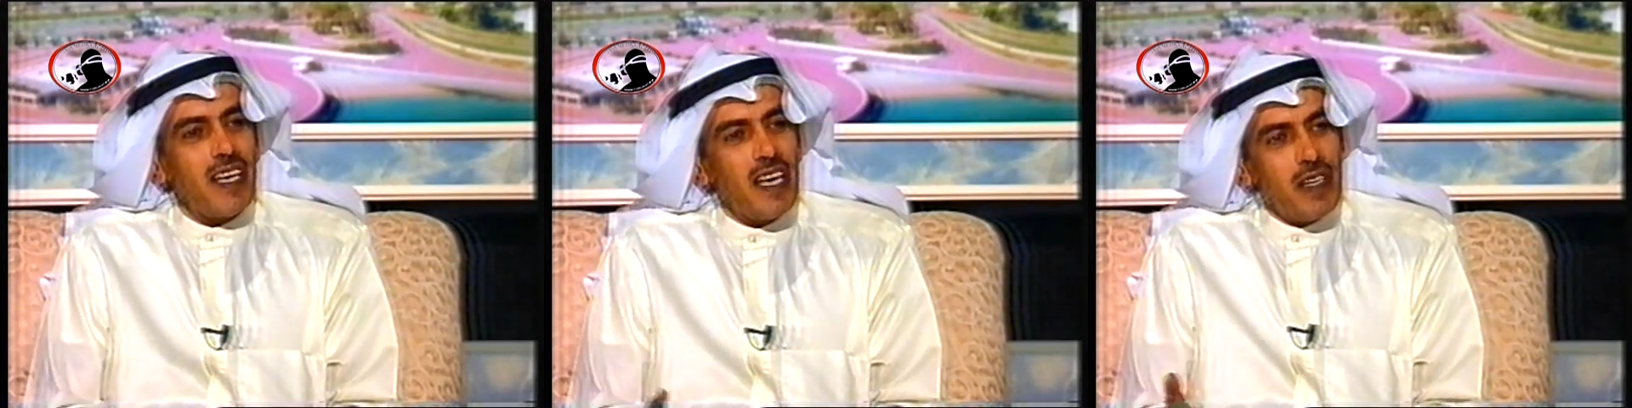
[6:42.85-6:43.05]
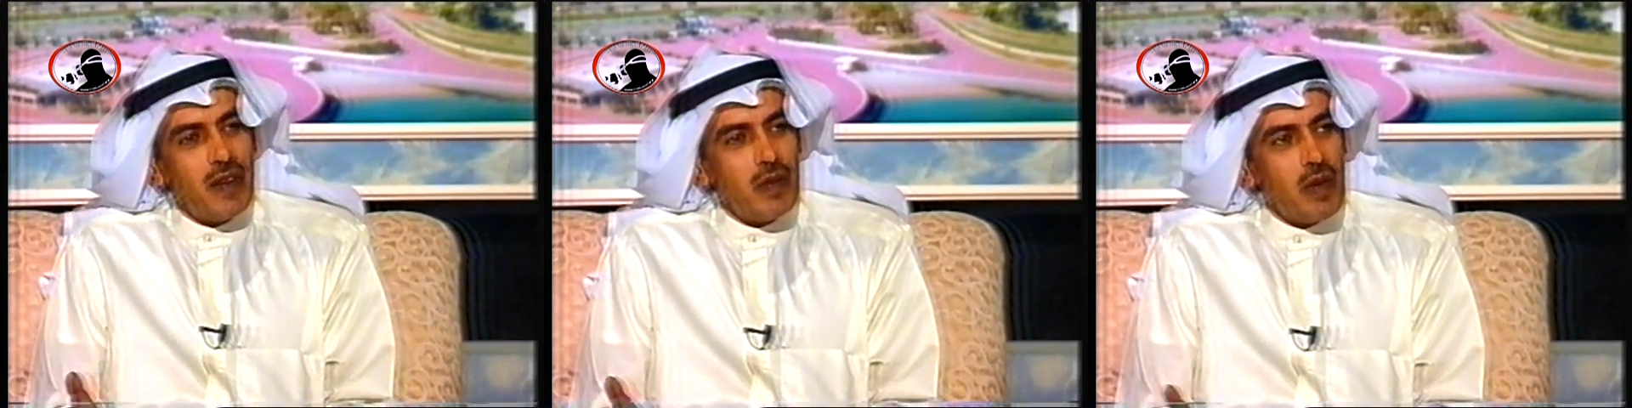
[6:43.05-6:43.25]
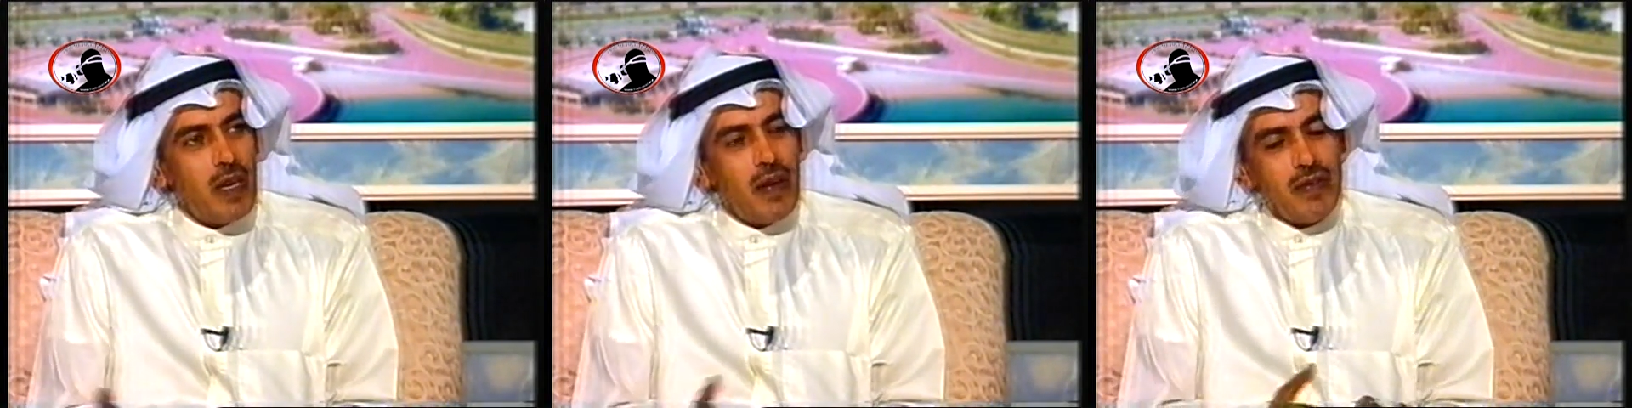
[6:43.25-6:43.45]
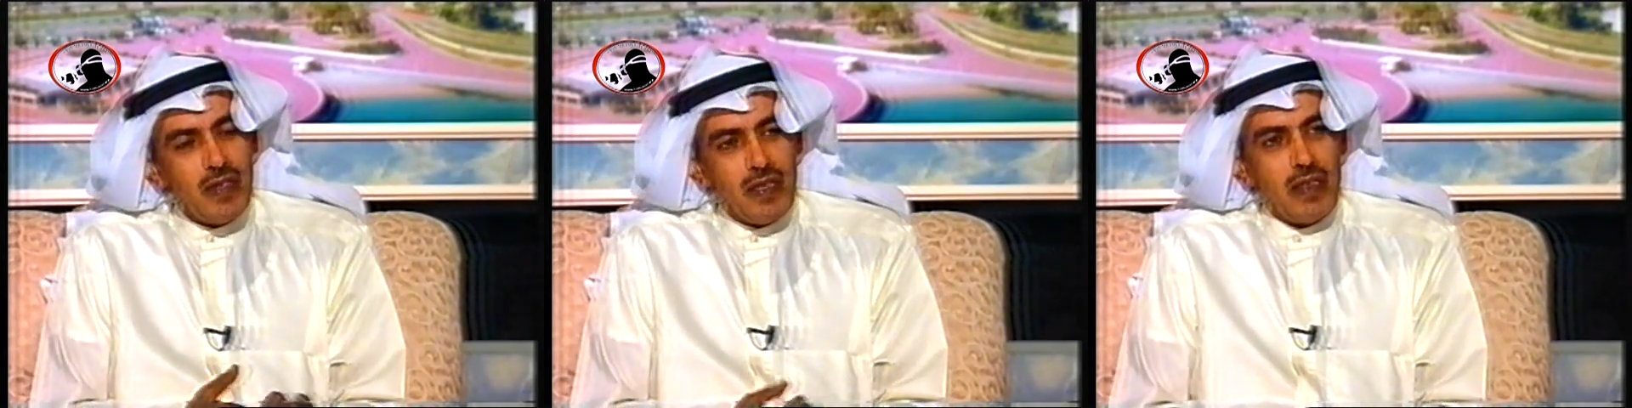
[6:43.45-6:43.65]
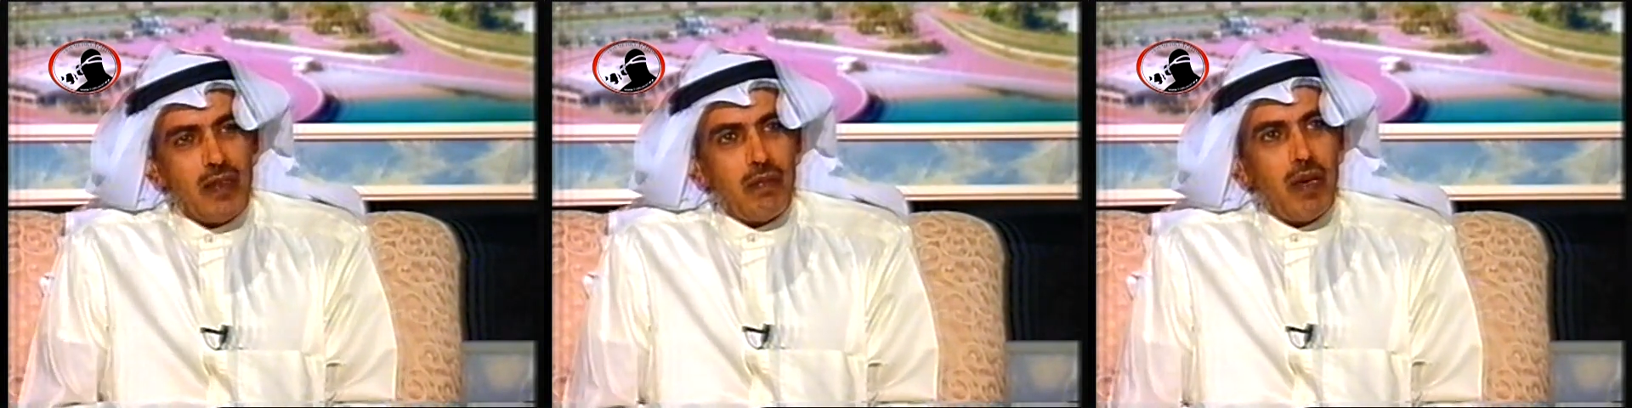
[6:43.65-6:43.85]
and we
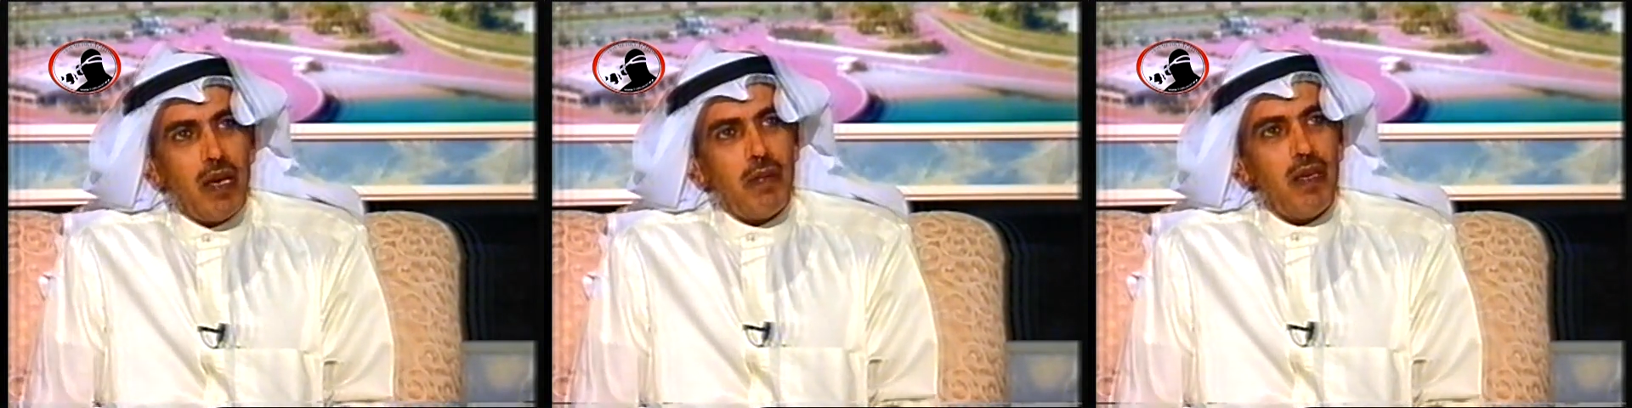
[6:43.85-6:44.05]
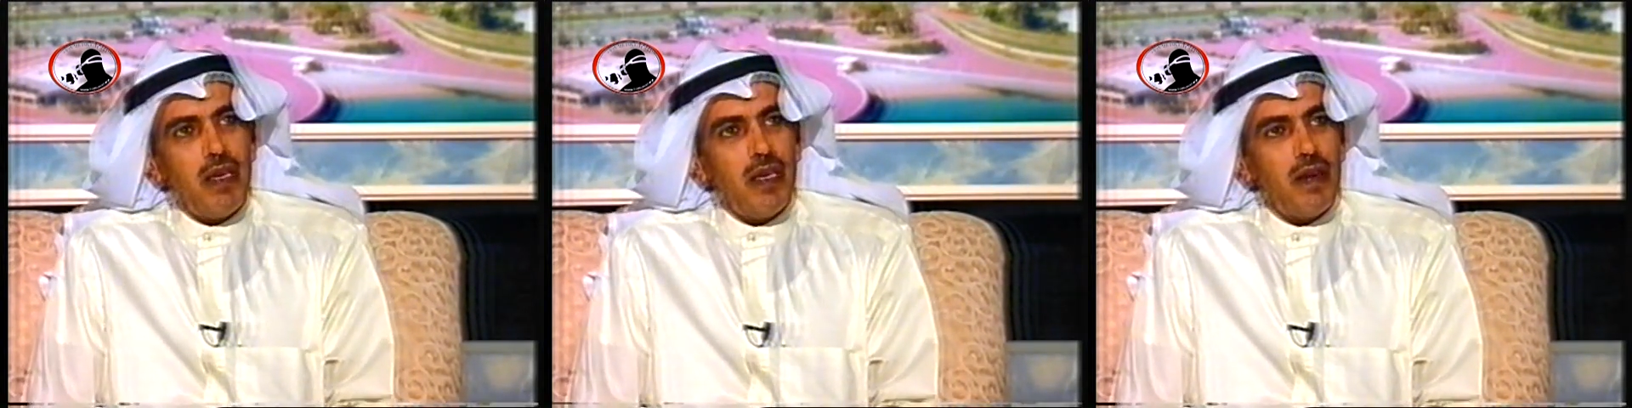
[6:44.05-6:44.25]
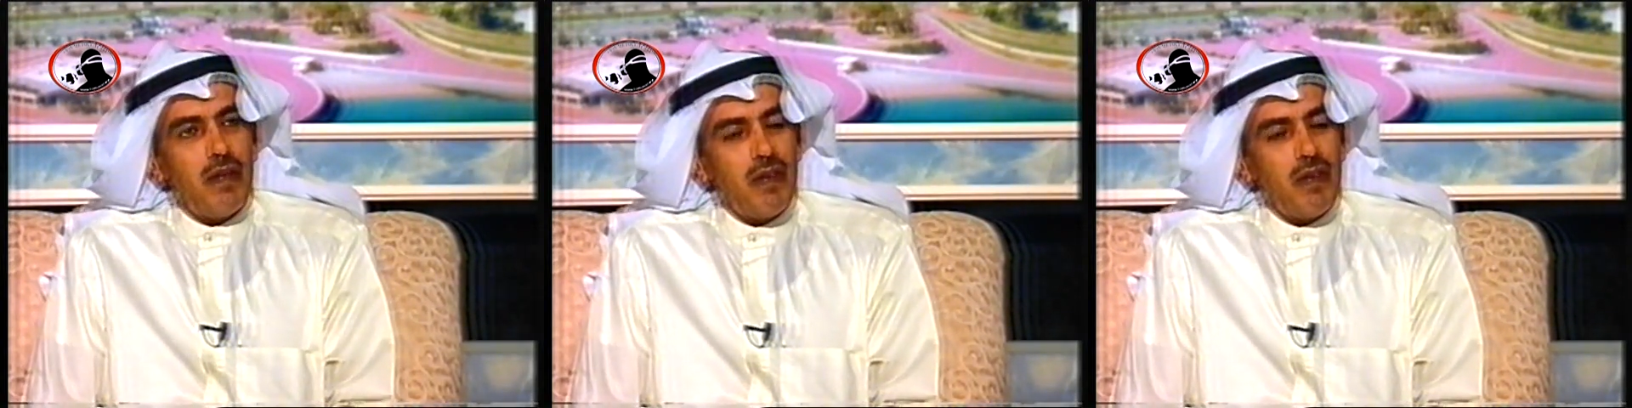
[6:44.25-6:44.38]
lifted maybe